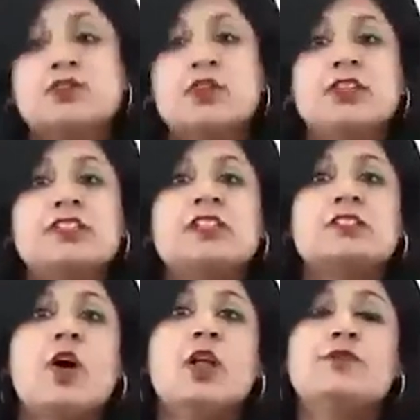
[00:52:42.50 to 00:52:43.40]
So this is
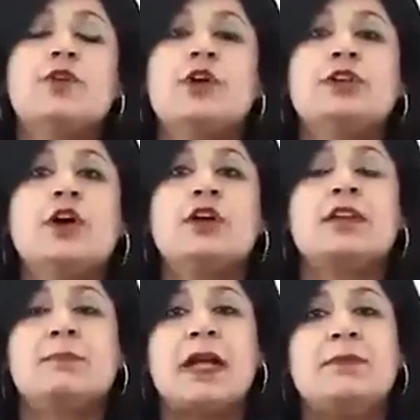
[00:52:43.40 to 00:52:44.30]
all for your
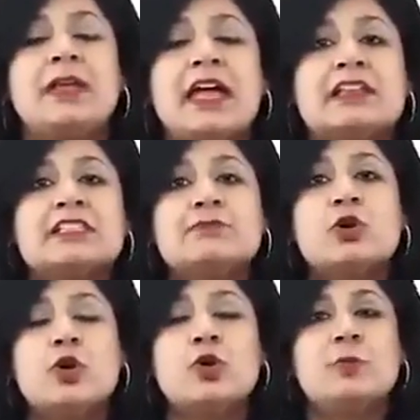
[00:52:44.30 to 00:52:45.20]
combined mechanism
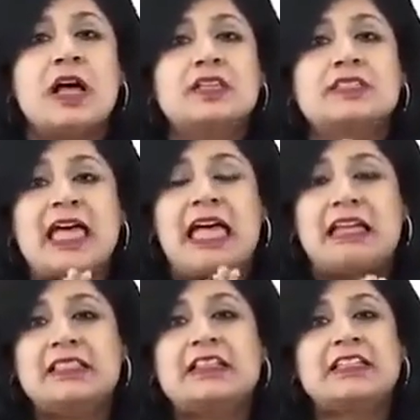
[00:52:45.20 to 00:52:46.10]
glaucomas
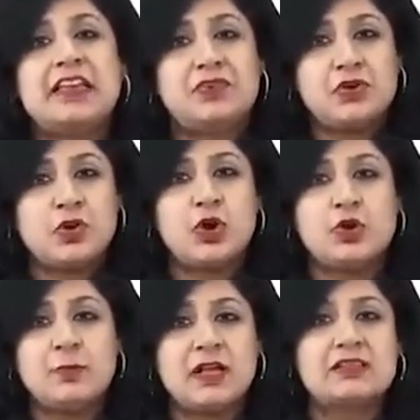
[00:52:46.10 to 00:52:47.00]
and the secondary
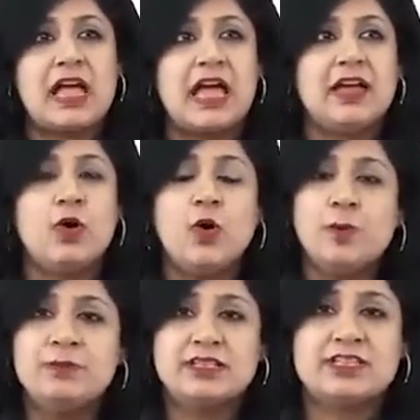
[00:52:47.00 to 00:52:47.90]
glaucomas. I
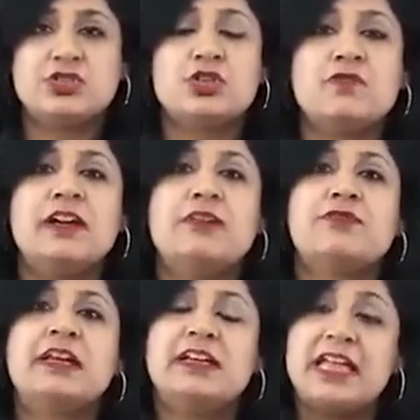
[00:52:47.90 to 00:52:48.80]
hope this session will
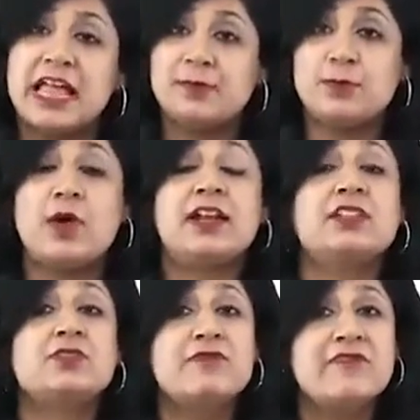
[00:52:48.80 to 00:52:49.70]
definitely help you, and
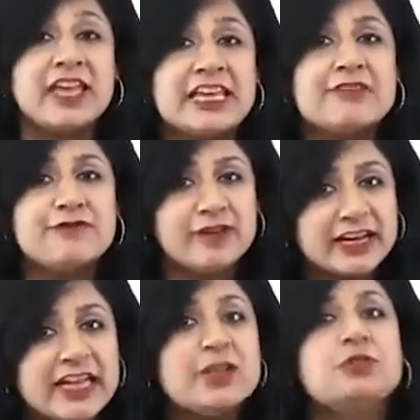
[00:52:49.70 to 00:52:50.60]
it's very,
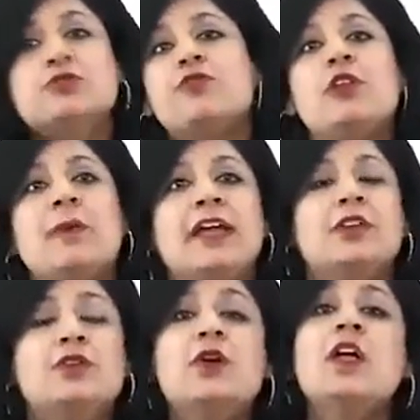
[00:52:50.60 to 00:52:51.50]
very useful, mind
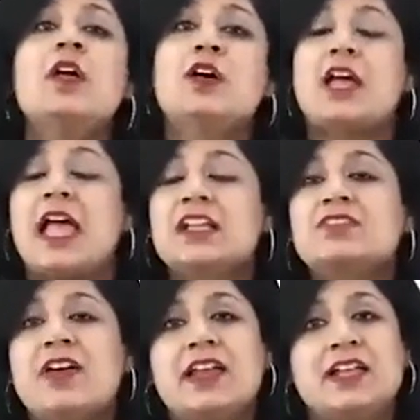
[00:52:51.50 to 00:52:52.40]
you,
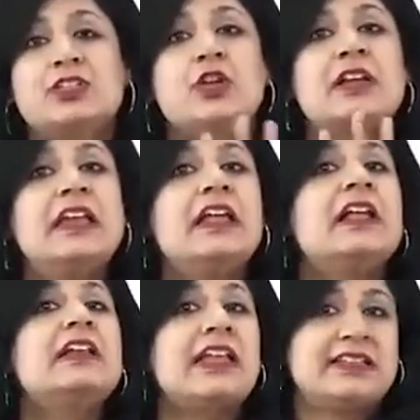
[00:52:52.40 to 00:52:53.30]
as far as your
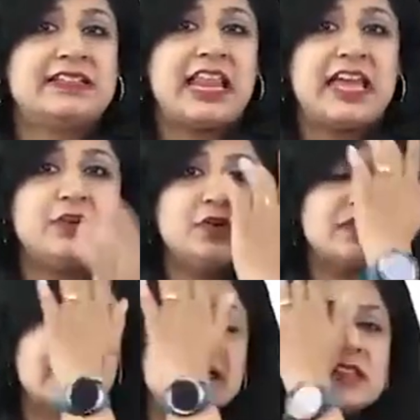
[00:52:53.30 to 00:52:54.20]
clinical case scenarios
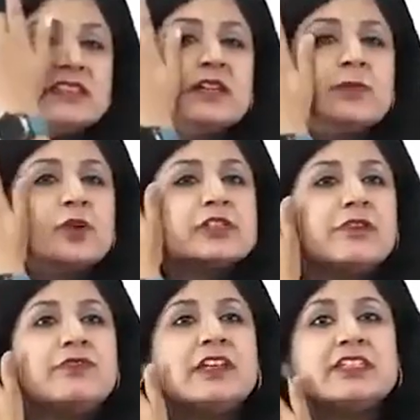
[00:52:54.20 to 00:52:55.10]
are concerned, because
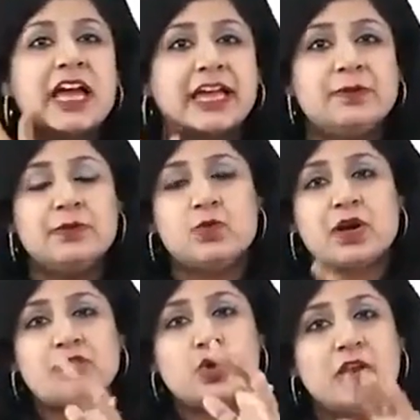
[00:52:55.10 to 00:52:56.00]
every time you
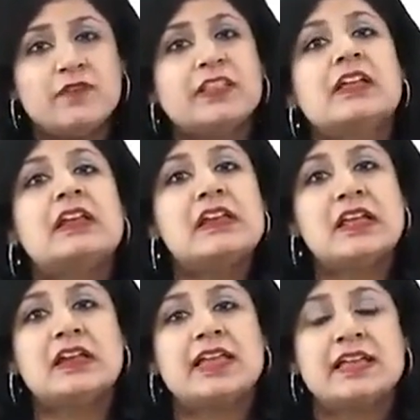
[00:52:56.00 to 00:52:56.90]
are solving the
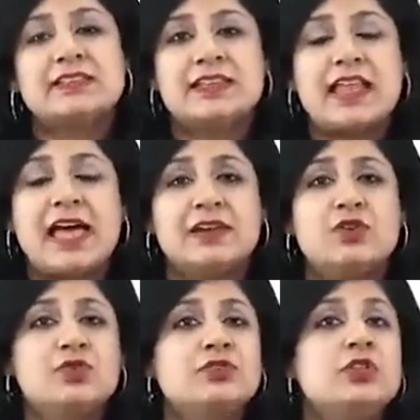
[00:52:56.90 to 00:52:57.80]
clinical case
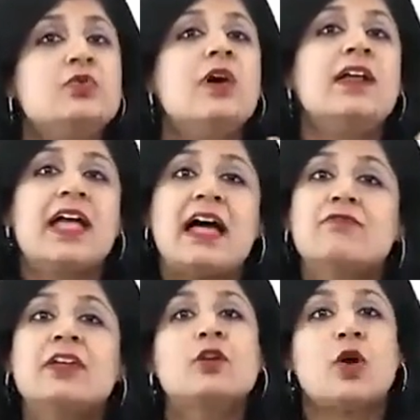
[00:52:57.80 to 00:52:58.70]
scenarios, you are
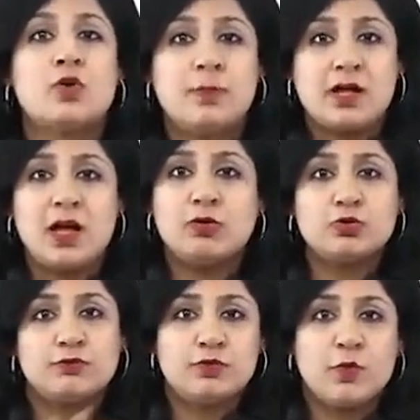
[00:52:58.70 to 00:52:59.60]
having glaucoma
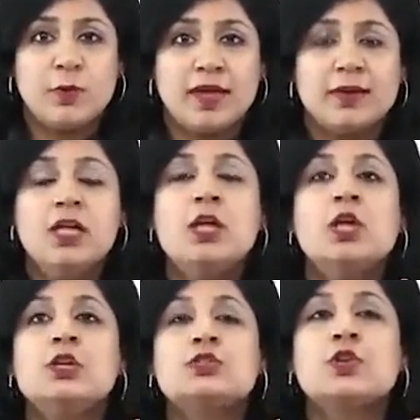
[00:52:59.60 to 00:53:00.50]
out of nowhere.
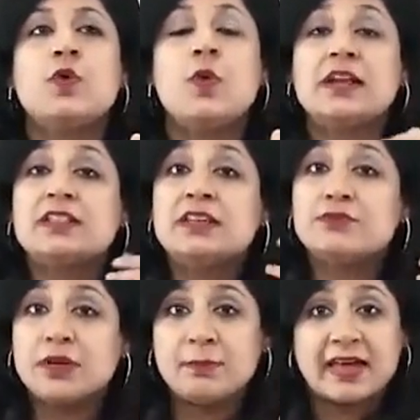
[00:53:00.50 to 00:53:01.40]
So what are the
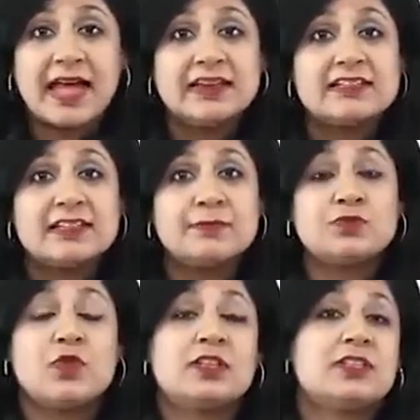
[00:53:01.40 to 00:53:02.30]
different
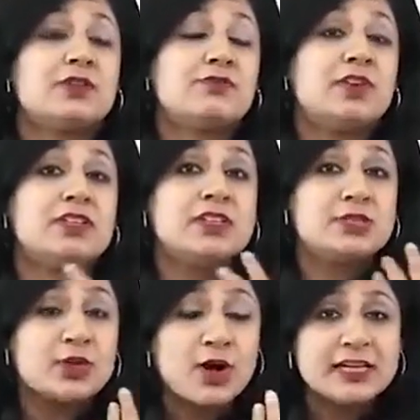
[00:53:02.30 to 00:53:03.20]
mechanisms, what are the different
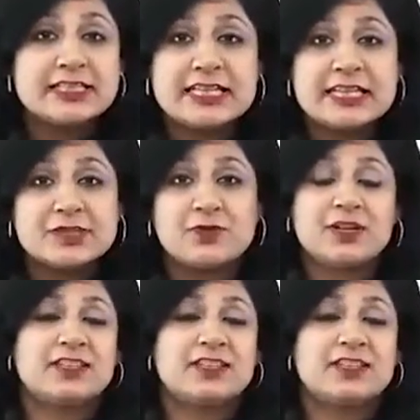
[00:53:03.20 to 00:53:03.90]
etiologies, what